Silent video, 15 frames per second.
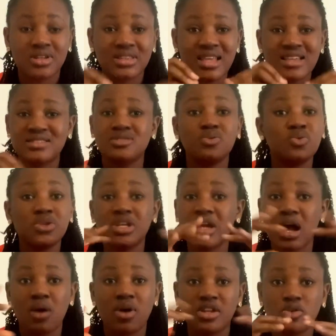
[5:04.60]
That's the only
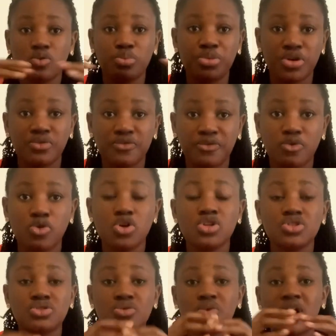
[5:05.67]
hour they'll pay you for.
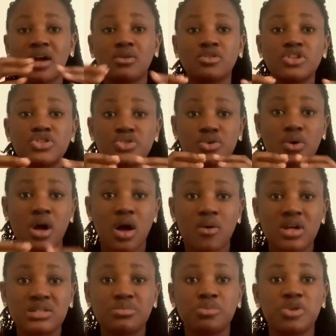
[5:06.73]
So they'll calculate your
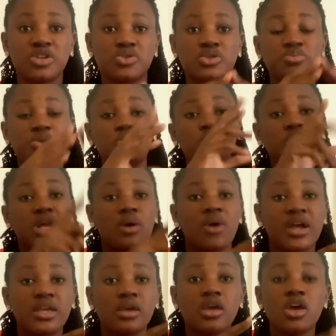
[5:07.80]
hours. Maybe you have to spend 1 hour
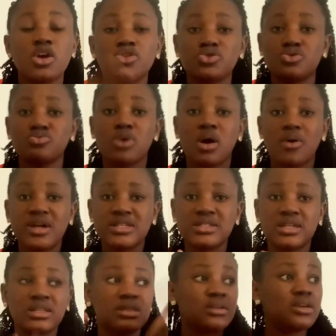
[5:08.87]
here, 2 hours
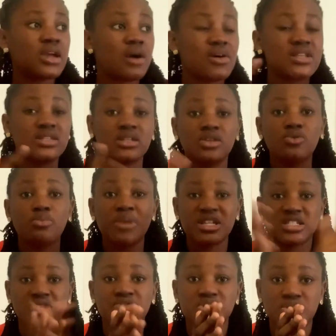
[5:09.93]
here, 3 hours here. They'll match
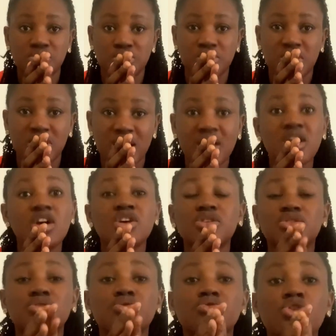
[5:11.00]
everything together.
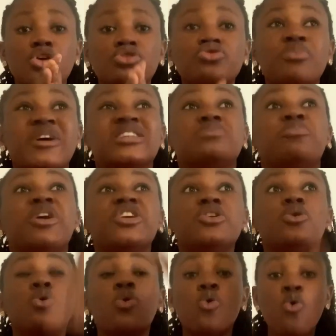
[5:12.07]
So you might spend
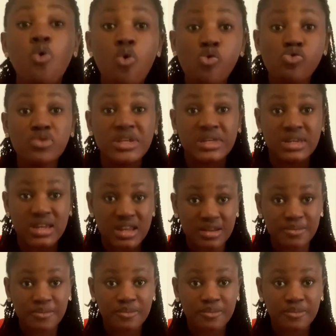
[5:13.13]
your whole day